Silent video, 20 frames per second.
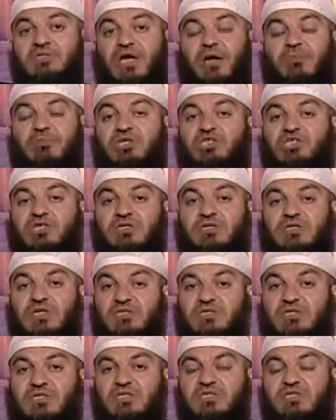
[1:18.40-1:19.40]

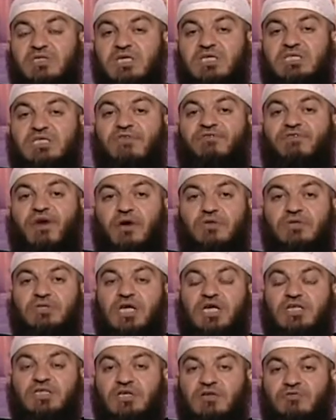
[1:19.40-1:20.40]
Establishing justice is a
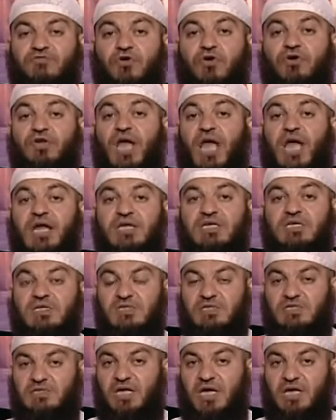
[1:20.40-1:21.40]
foundation for
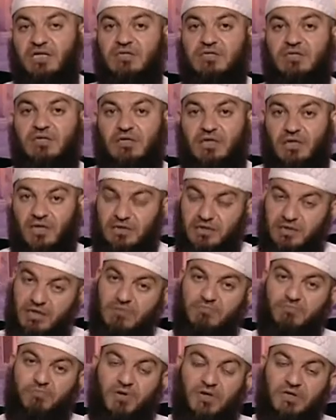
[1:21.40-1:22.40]
any state,
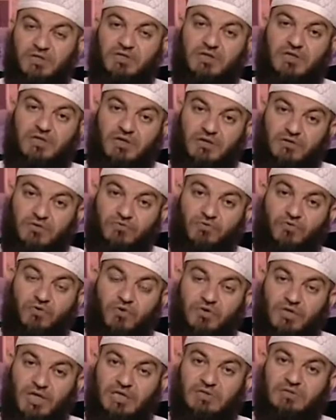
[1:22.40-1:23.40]
and in particular
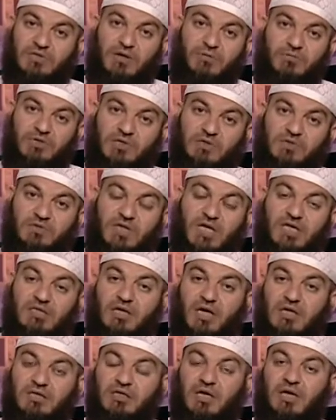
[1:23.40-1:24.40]
for the Islamic
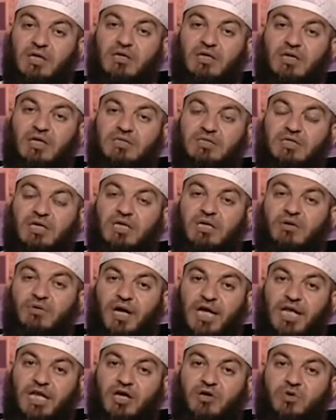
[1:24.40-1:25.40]
State, and Allah
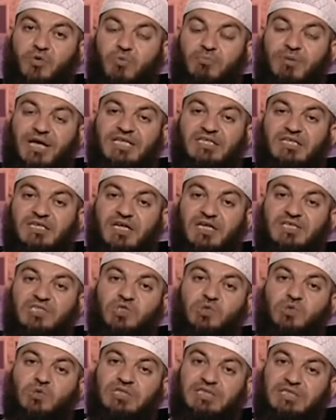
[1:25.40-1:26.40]
Jalla wa Ala
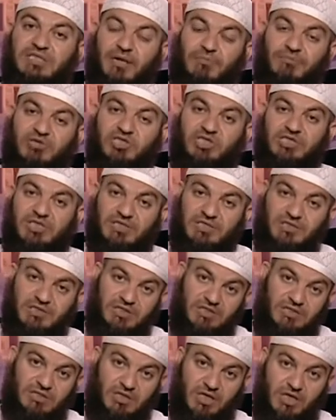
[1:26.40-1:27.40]
commanded us to establish
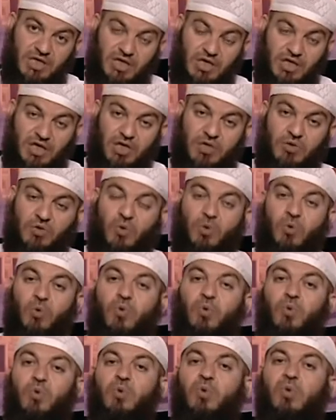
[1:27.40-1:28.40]
justice
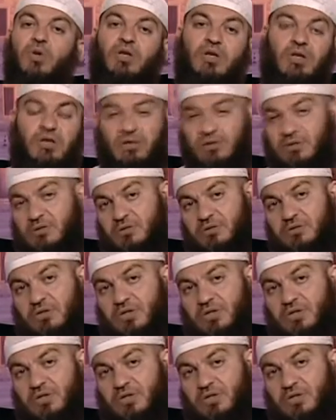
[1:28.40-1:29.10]
in all